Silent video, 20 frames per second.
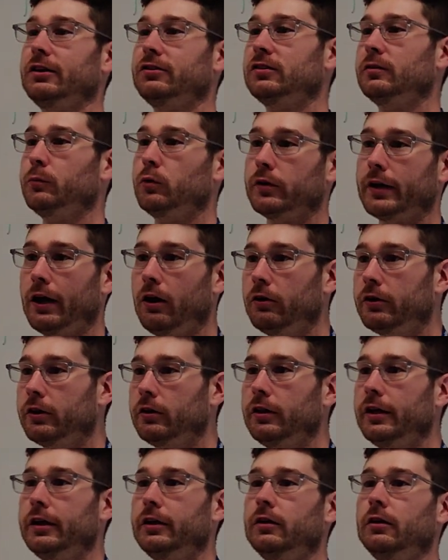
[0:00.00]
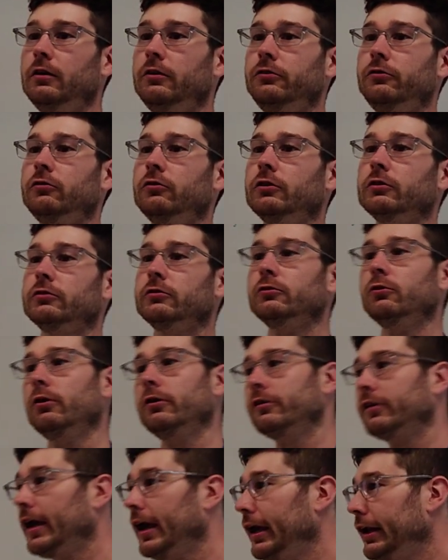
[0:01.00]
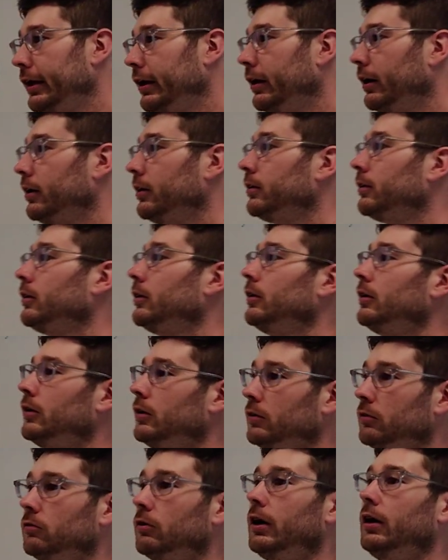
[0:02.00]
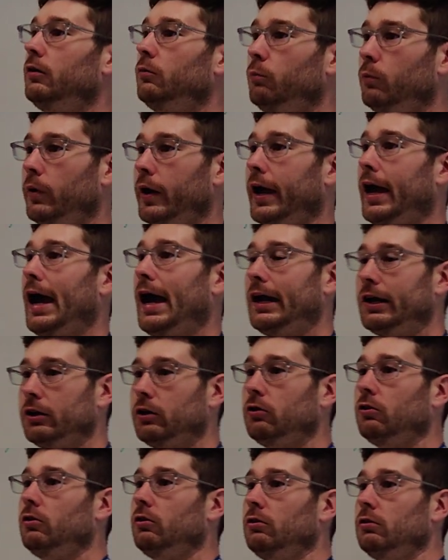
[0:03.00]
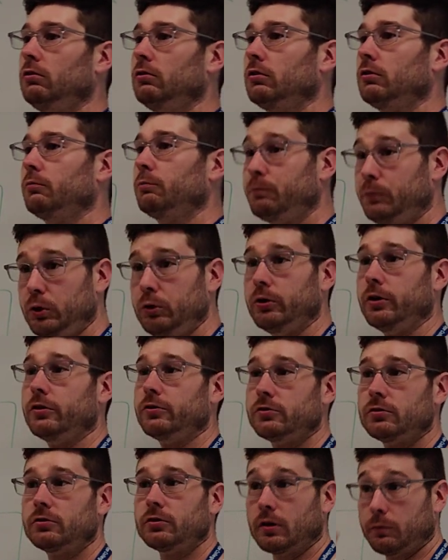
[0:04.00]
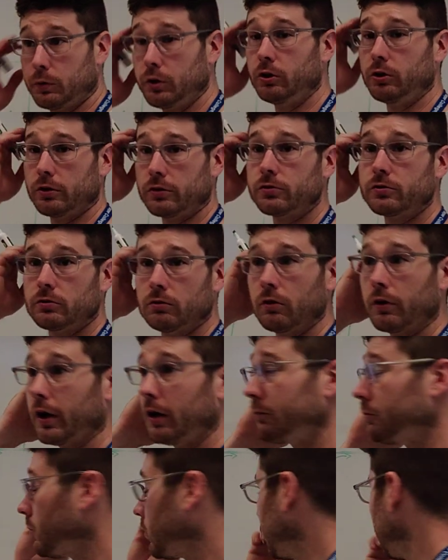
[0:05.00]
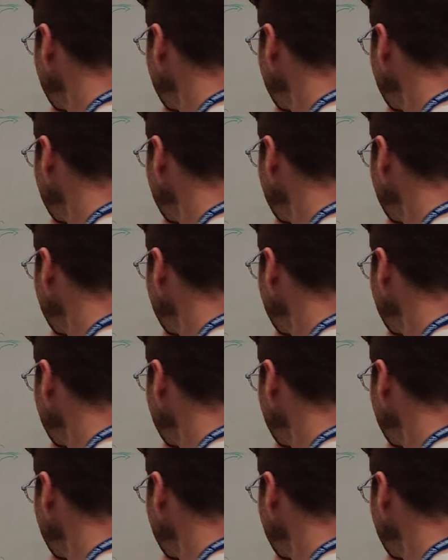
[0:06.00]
Like simple calculators, you can store data, right? Mechanical computers, okay?